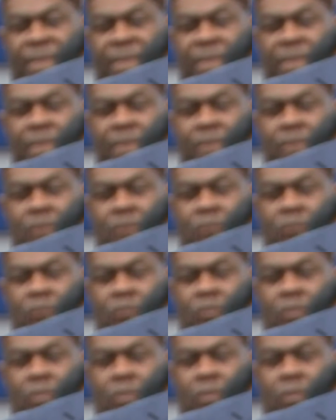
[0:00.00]

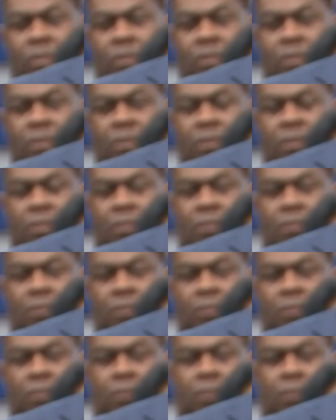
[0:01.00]

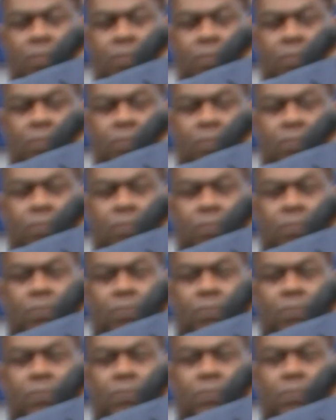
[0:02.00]

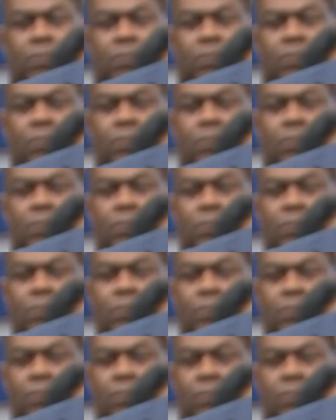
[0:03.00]

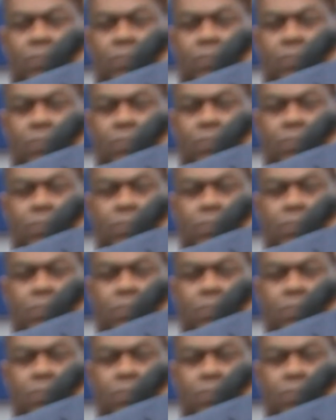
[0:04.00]

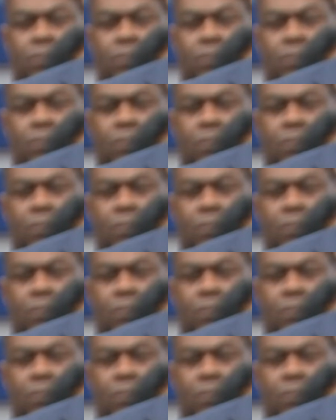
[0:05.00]
[no speech]